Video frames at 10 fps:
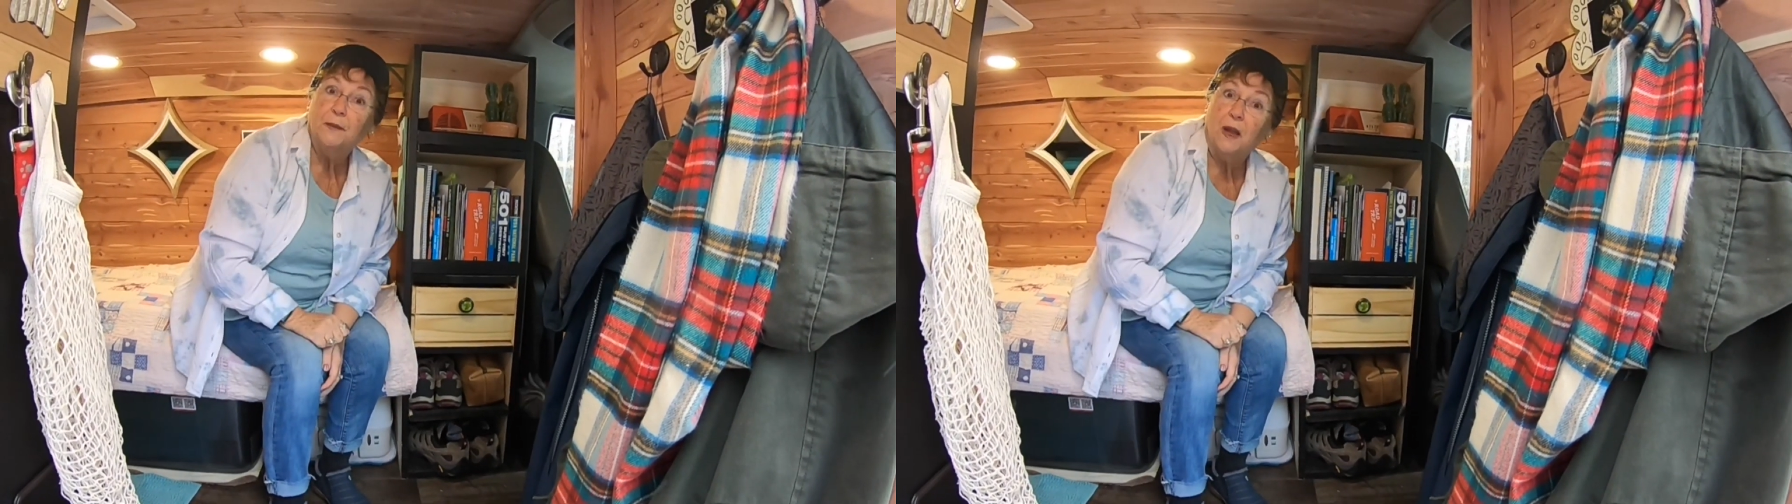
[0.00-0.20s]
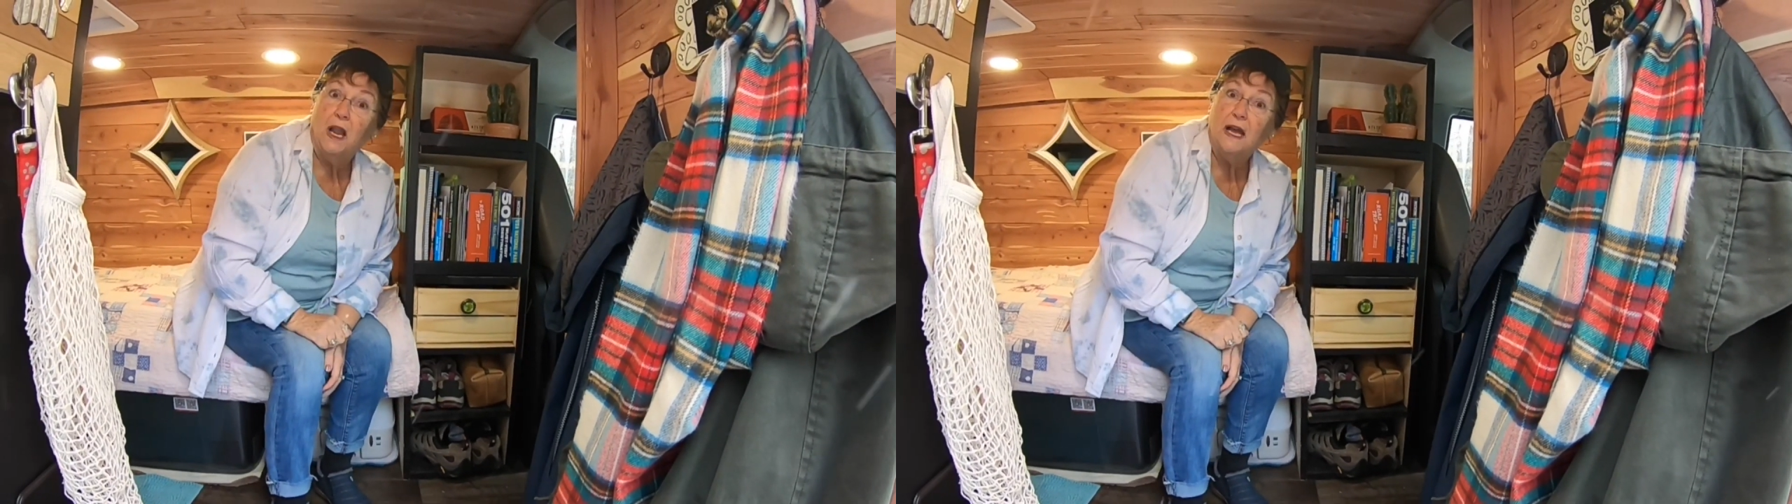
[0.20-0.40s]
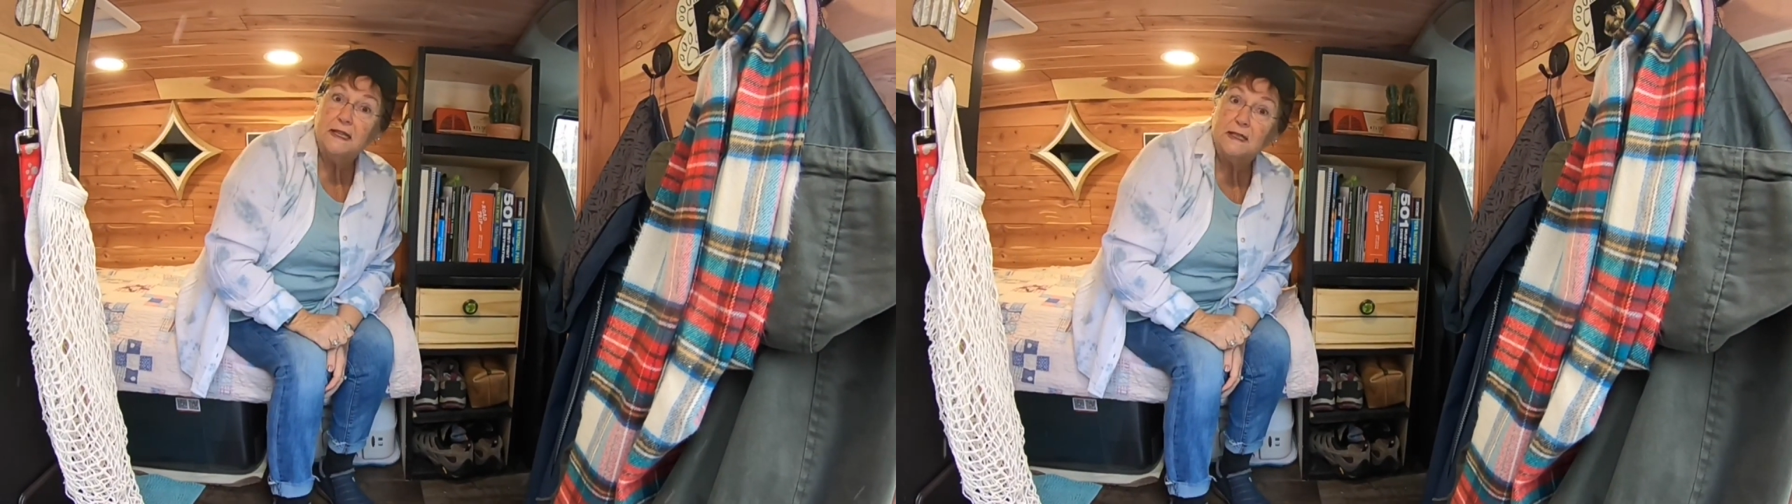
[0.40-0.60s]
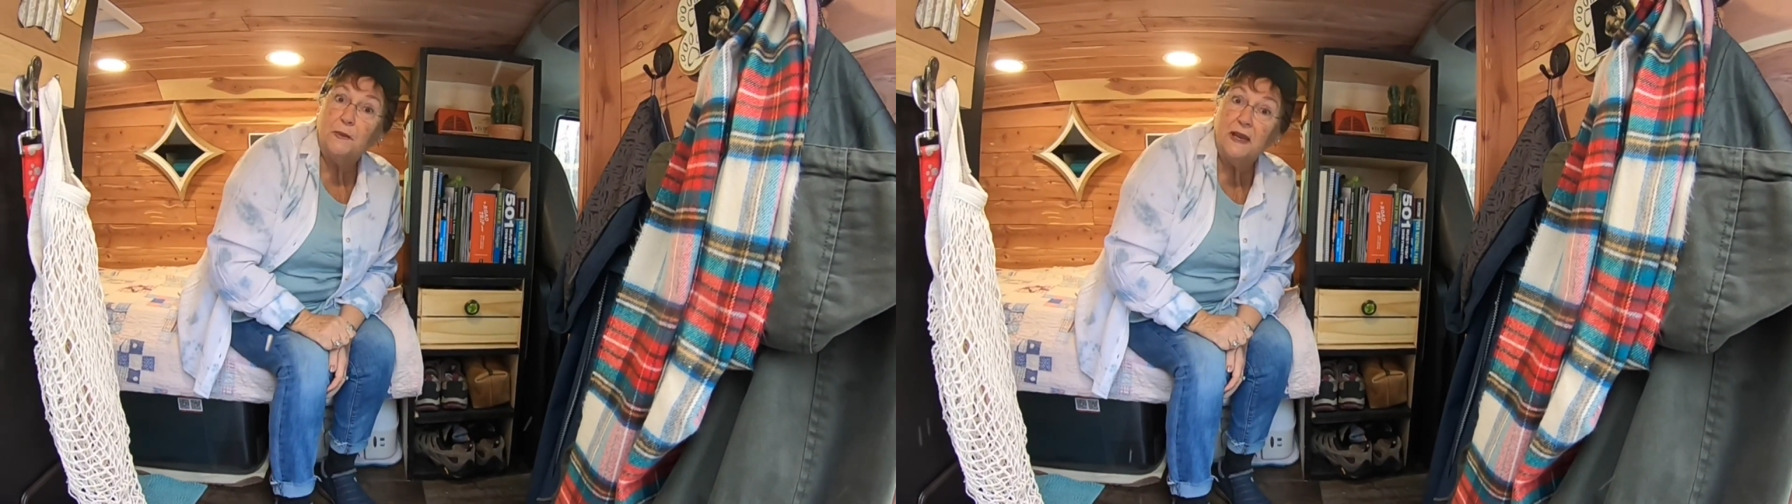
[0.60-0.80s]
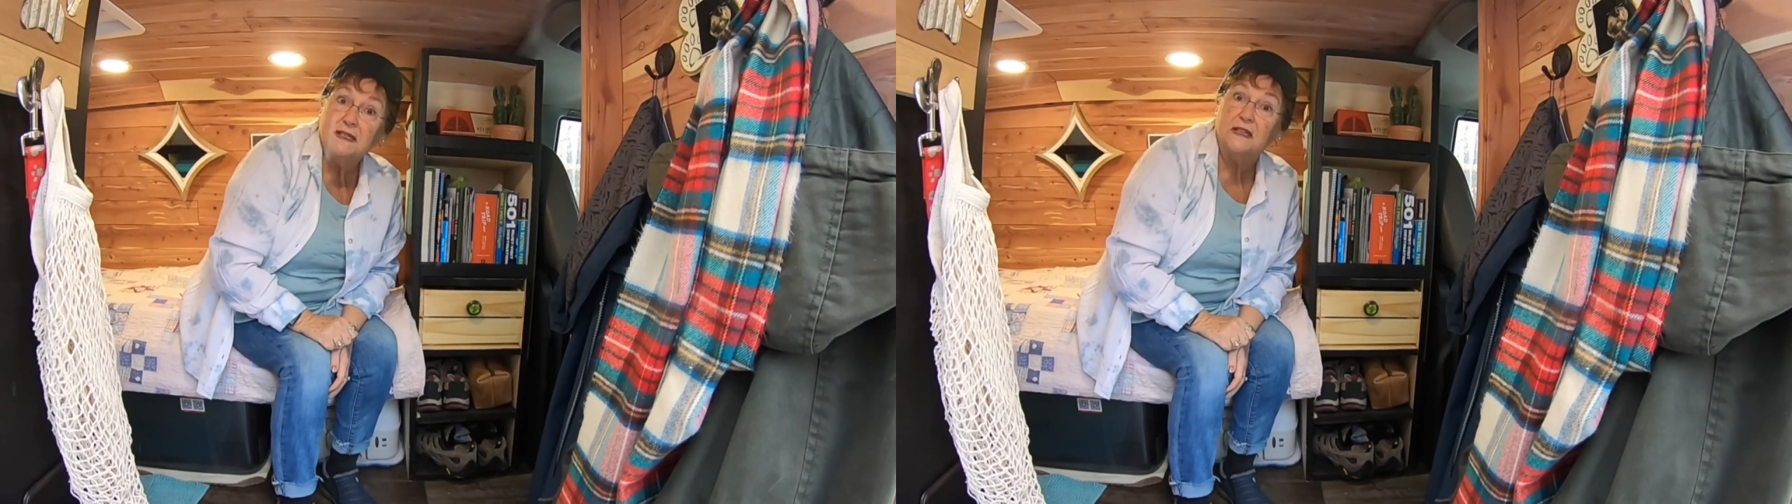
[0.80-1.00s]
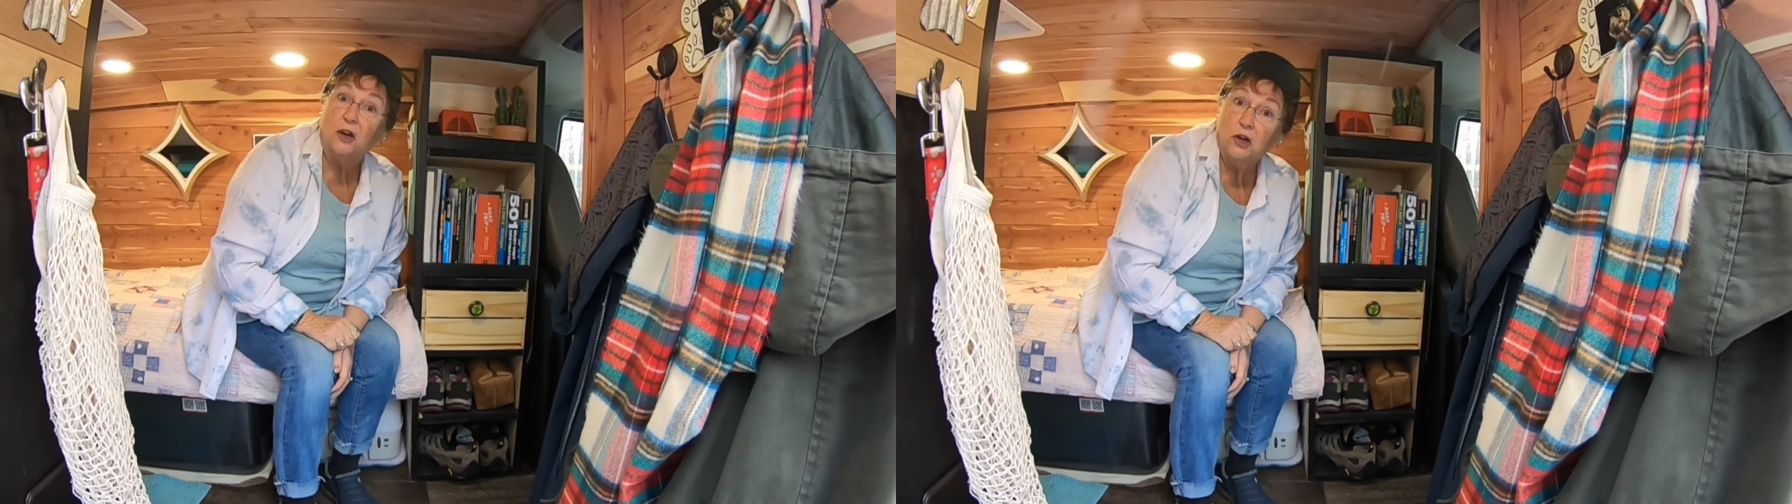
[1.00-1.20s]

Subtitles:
a lot of space in our